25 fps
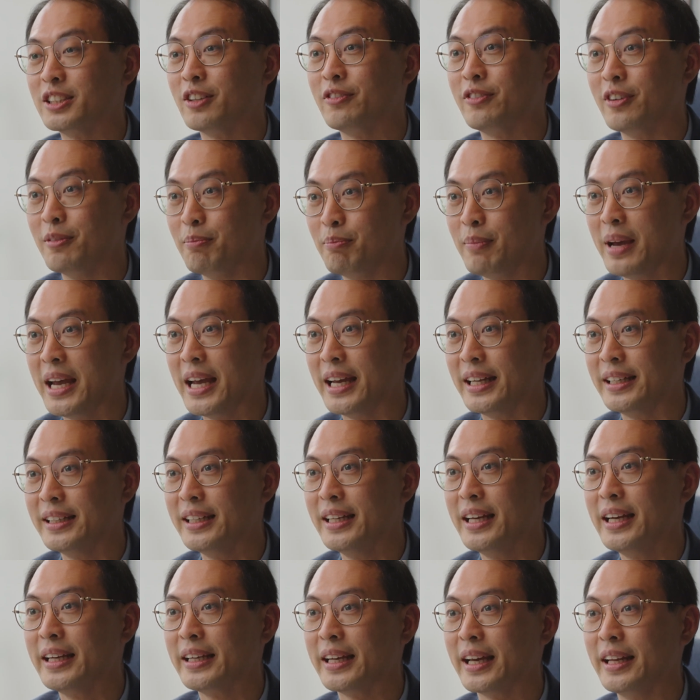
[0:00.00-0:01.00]
of a man
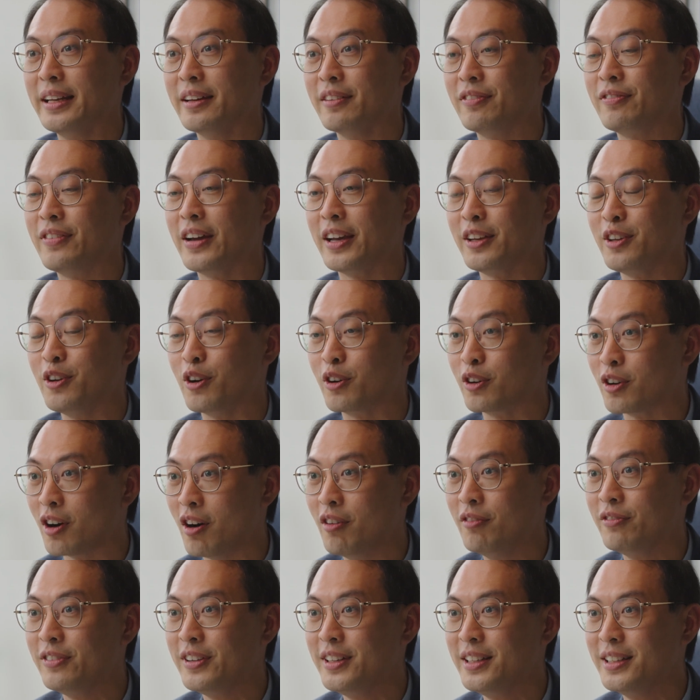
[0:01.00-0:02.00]
can affect your
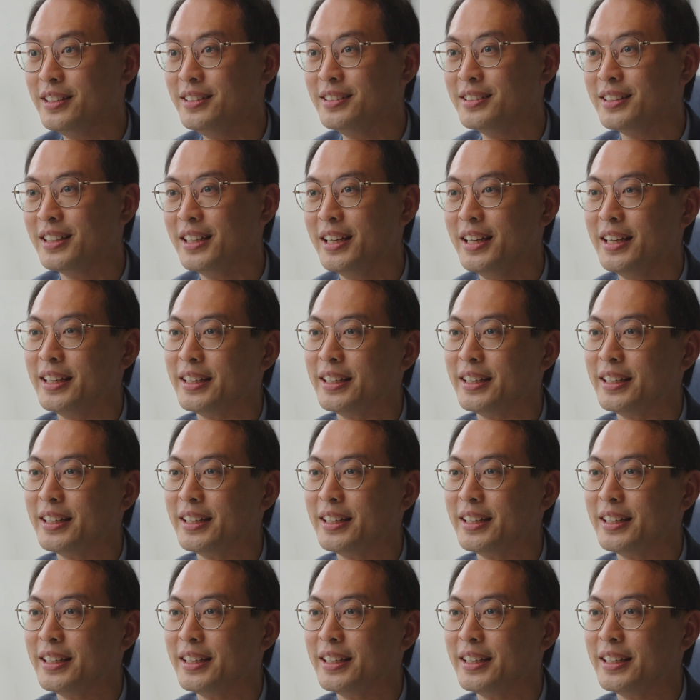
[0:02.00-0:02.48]
confidence,